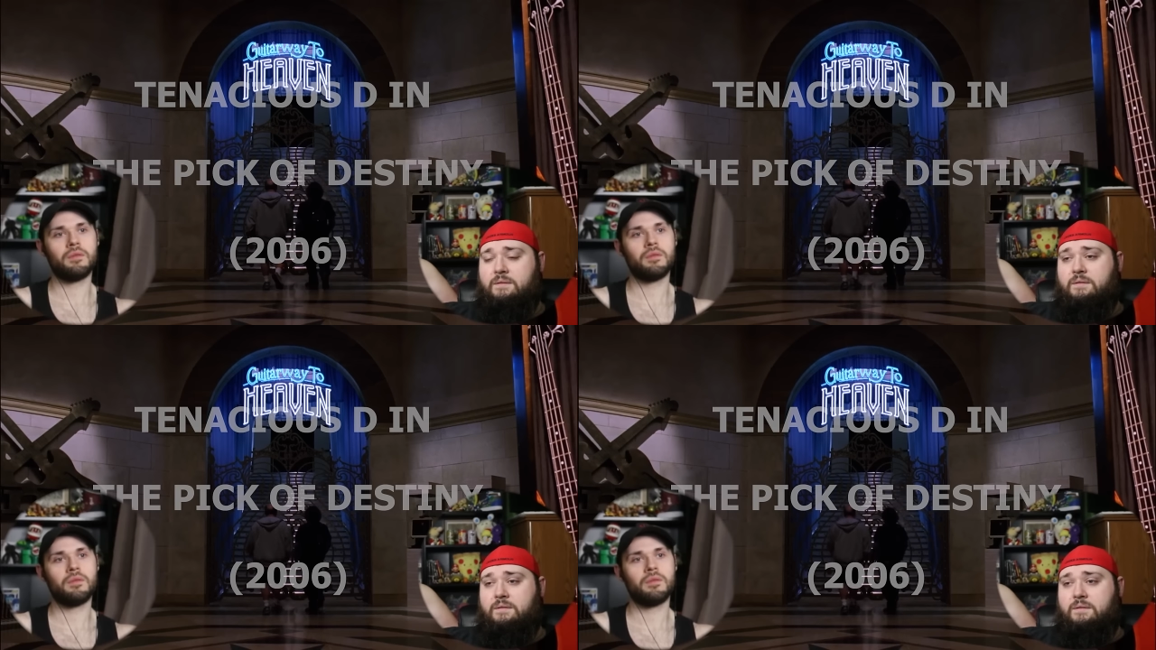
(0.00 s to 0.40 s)

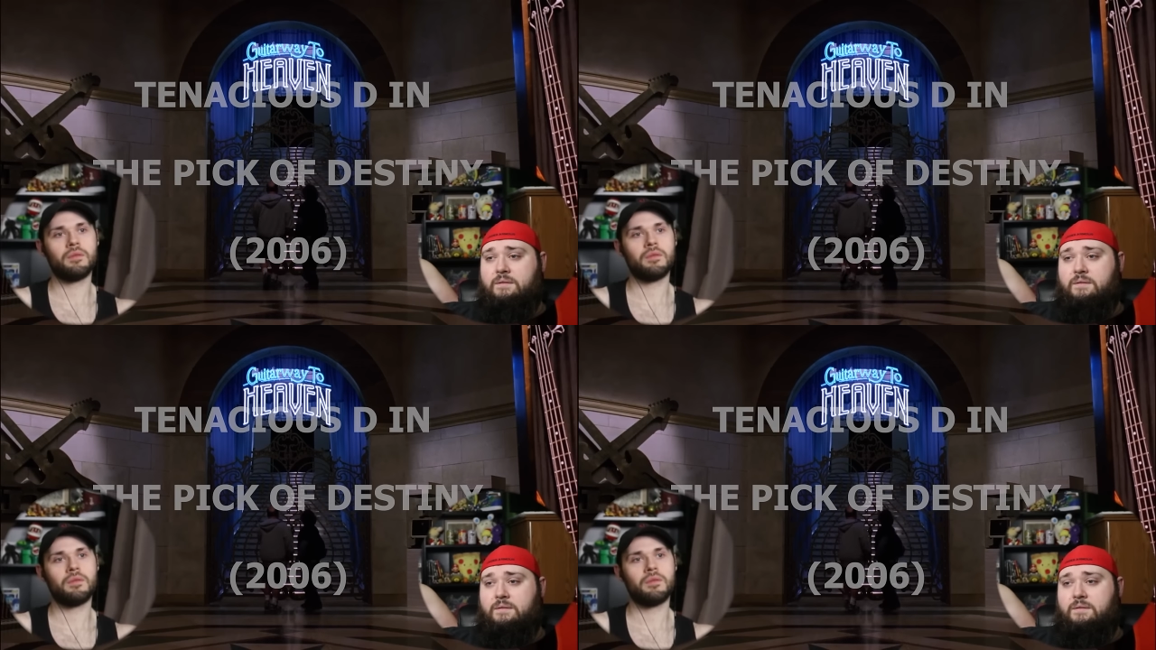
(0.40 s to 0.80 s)

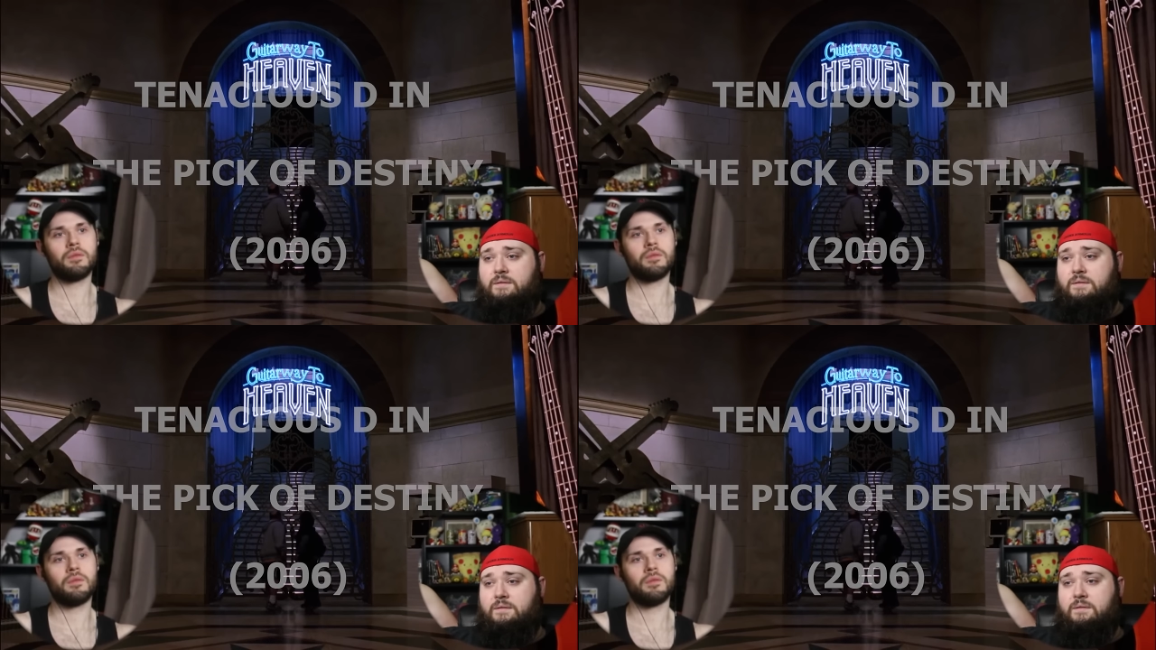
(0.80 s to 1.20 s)

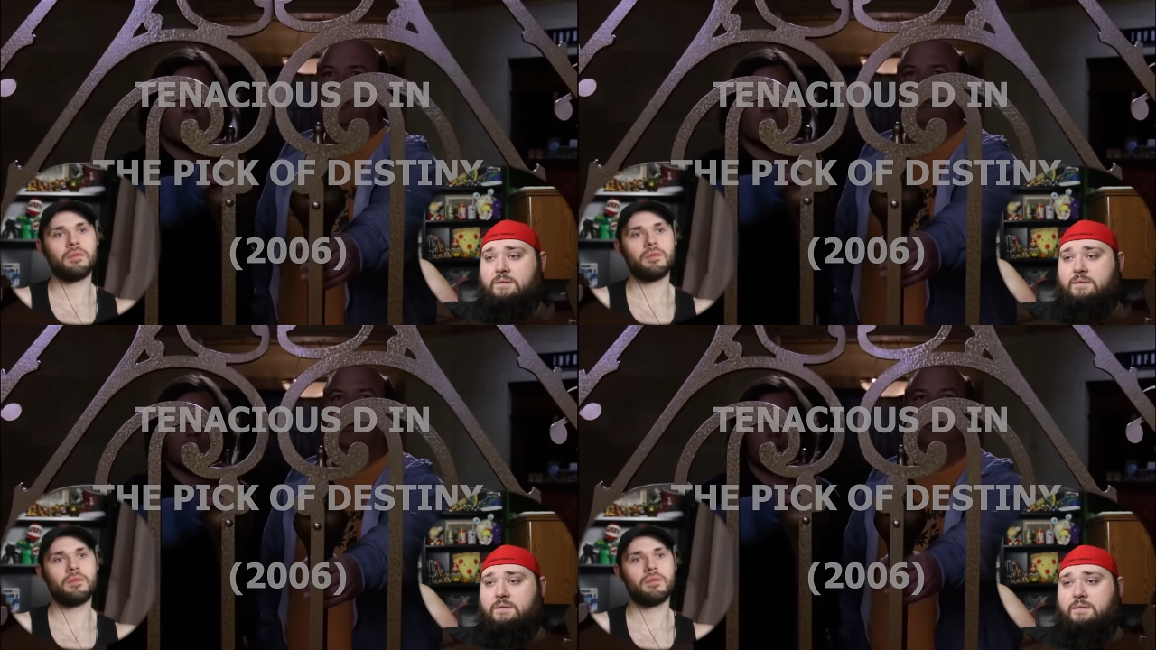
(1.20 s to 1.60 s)

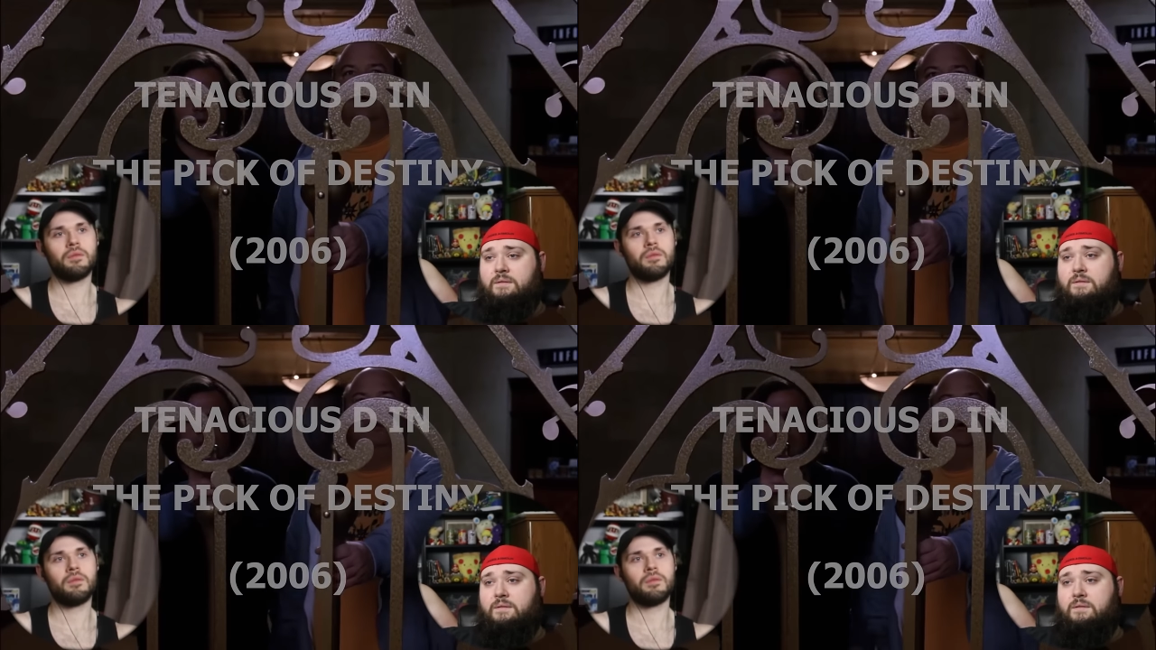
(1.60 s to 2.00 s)

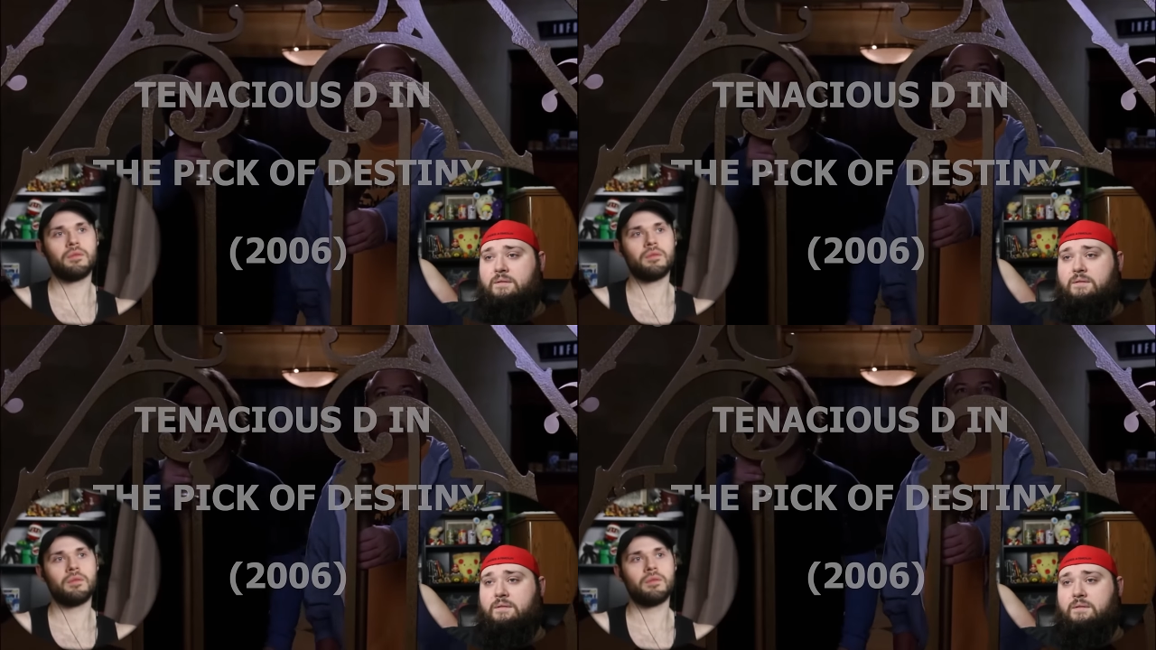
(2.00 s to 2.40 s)

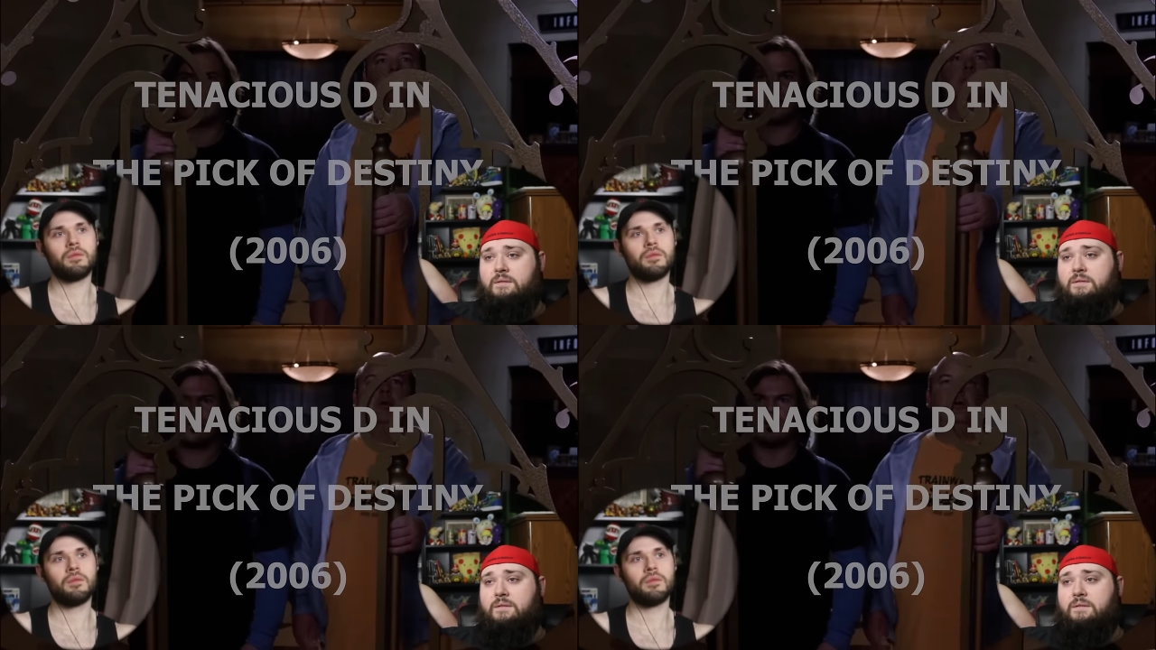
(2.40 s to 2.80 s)

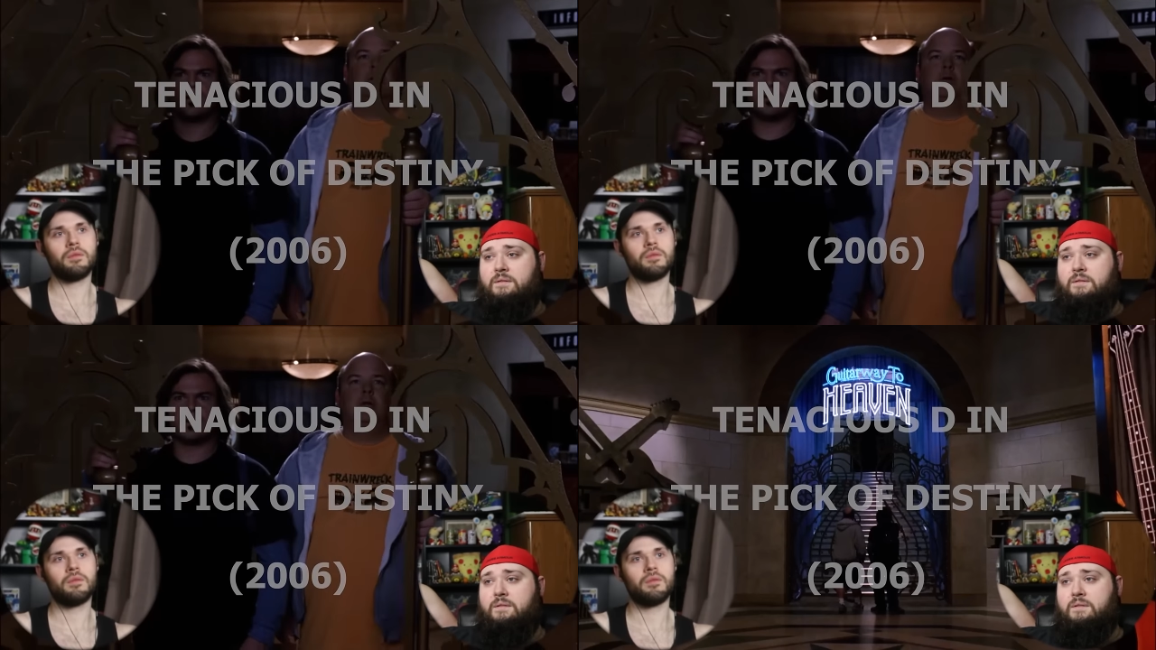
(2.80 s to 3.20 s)

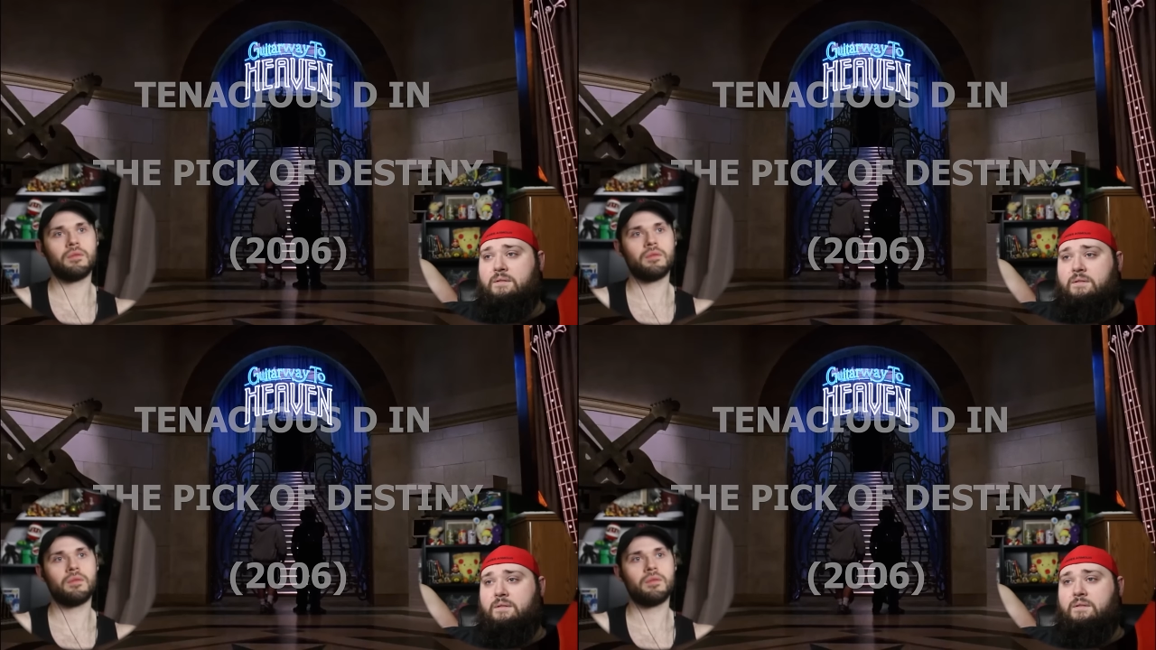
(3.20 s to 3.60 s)

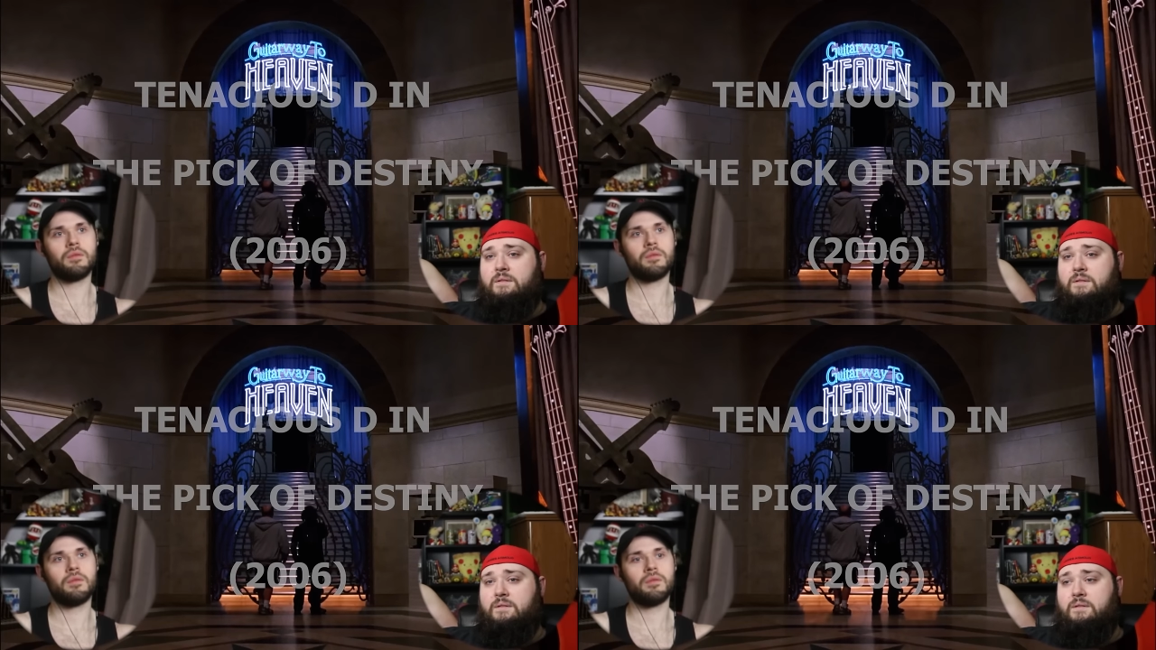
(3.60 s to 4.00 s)

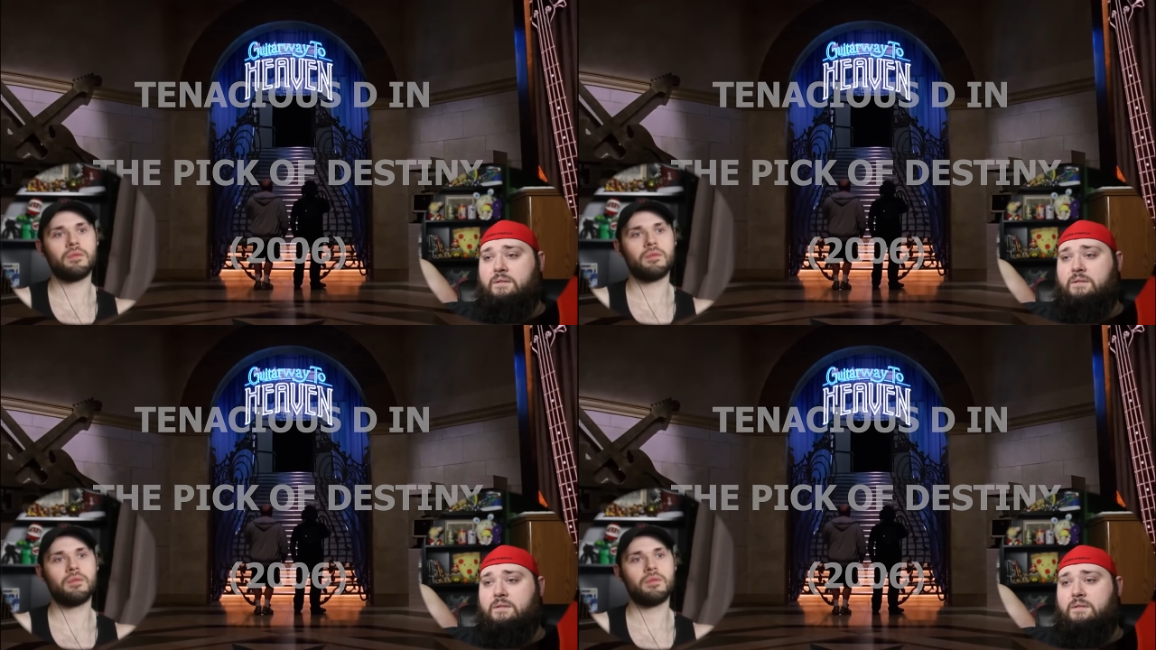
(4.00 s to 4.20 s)
[no speech]